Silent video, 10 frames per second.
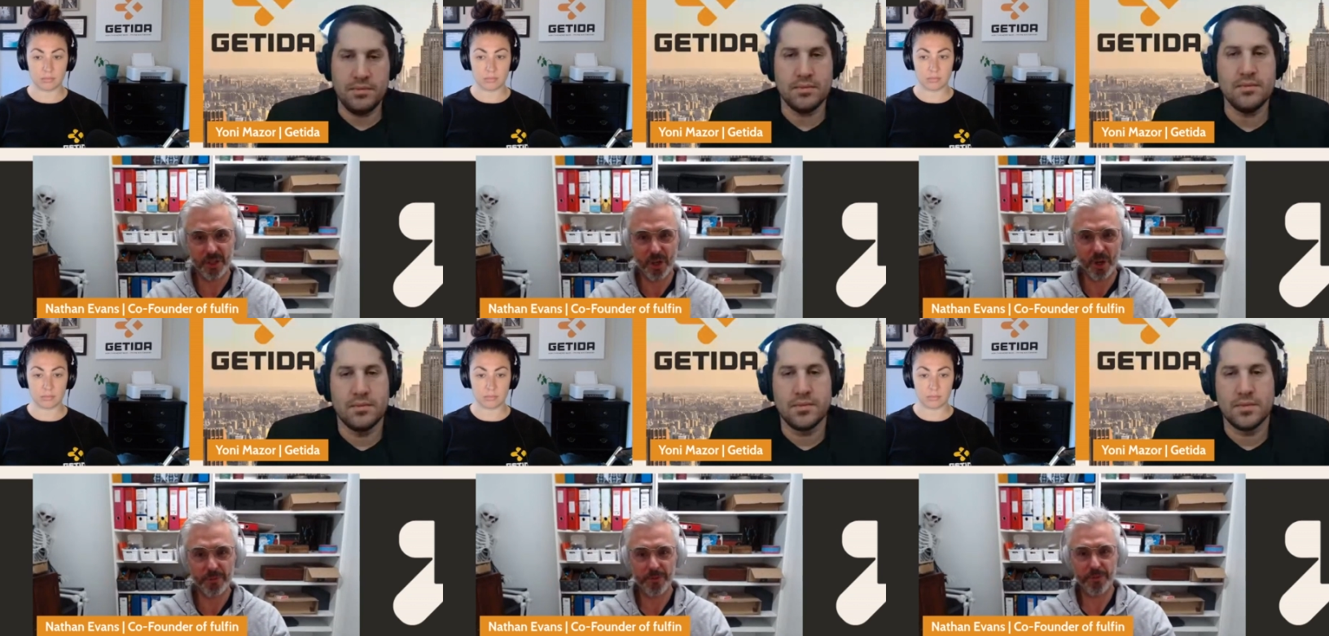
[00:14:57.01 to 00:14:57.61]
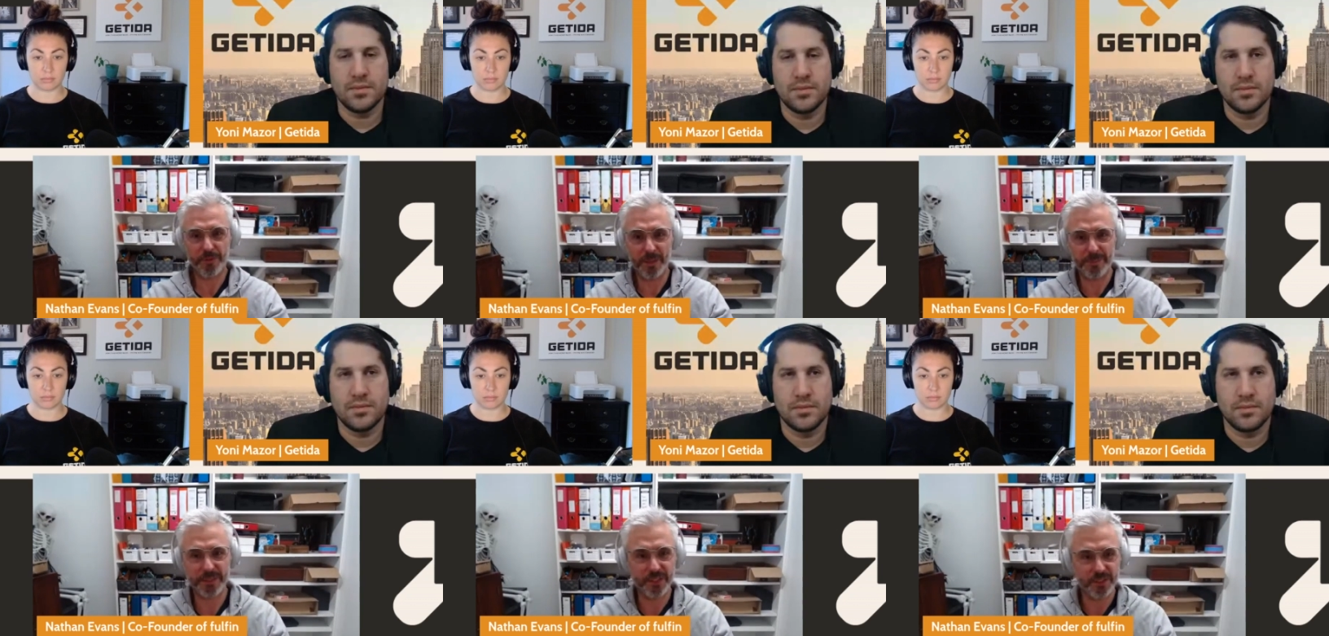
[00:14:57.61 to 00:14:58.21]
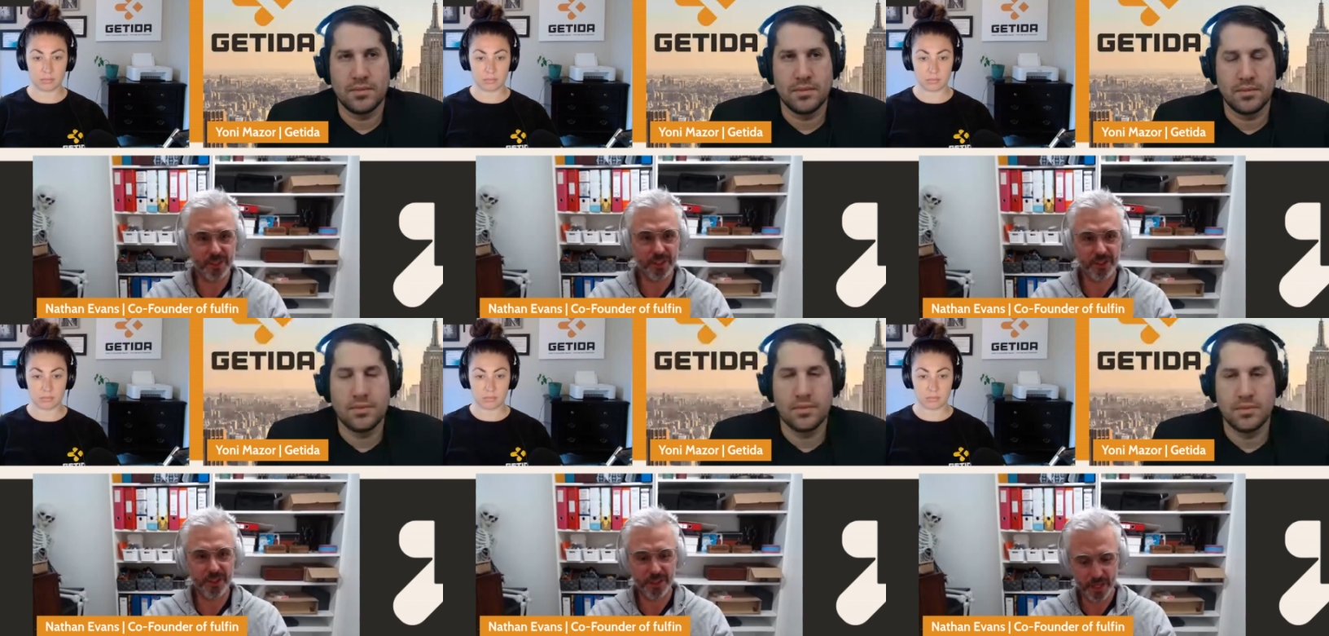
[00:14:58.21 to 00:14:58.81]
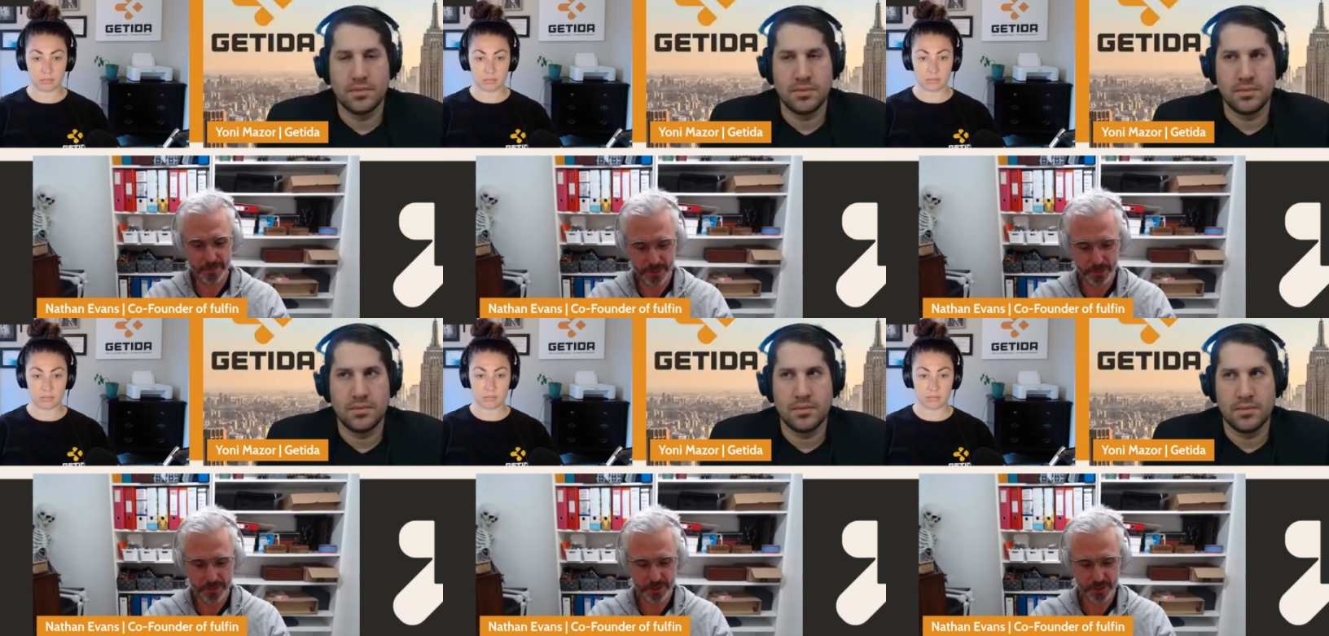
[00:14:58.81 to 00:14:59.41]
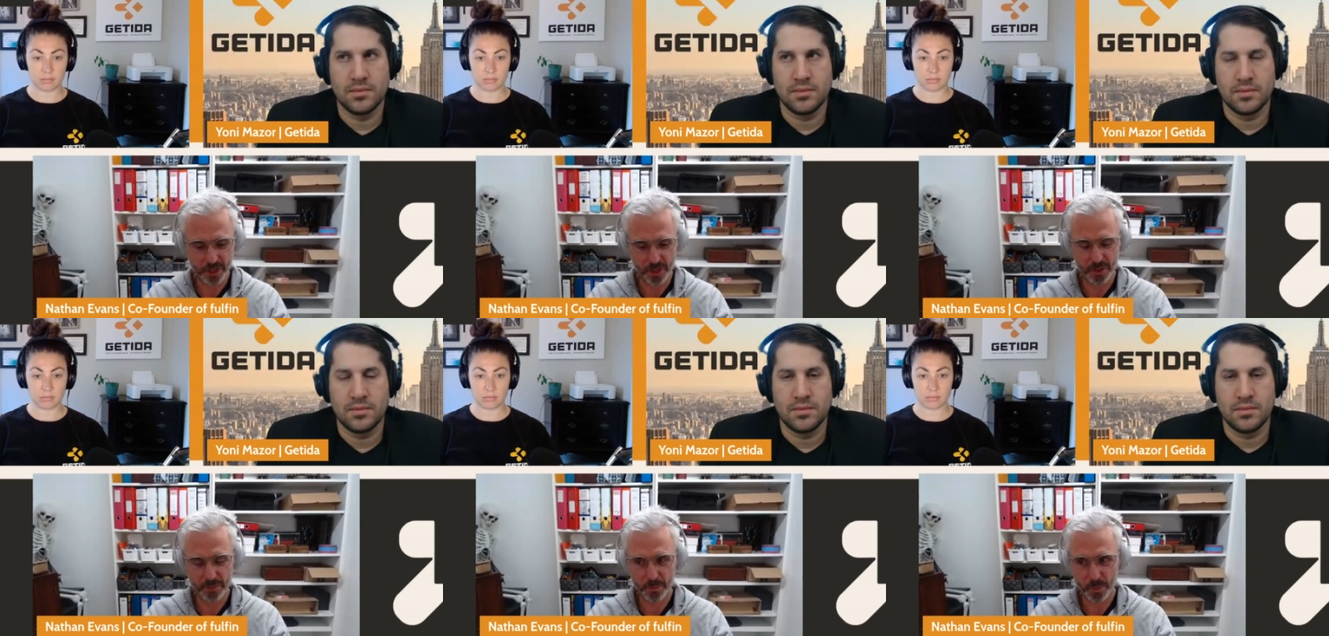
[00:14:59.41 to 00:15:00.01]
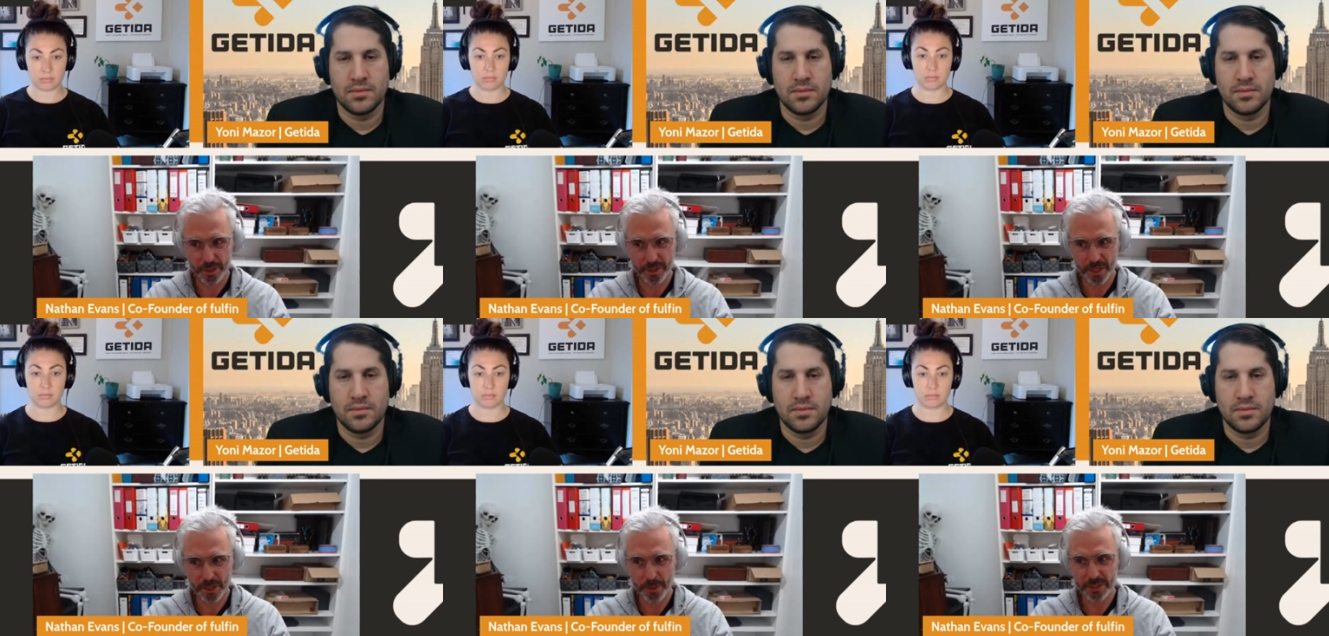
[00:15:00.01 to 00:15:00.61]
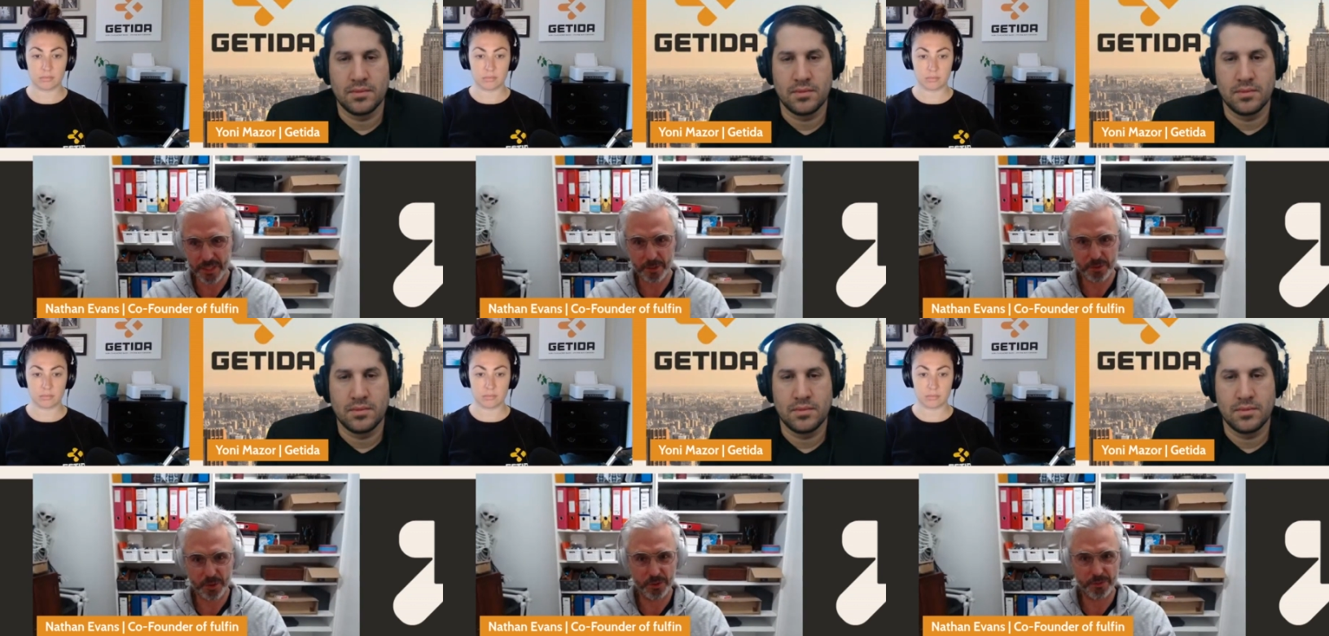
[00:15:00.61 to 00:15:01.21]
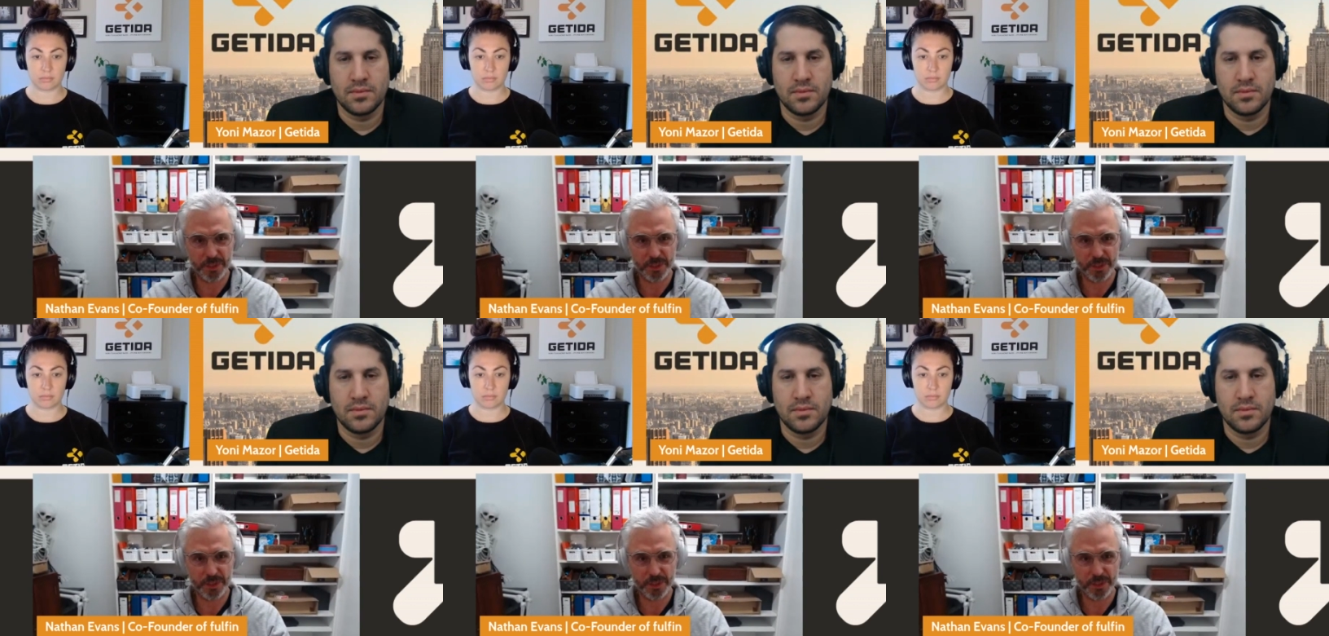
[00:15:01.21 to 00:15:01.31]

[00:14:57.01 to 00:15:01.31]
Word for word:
Speaker 1: of that business that, that I built, um, when I went out to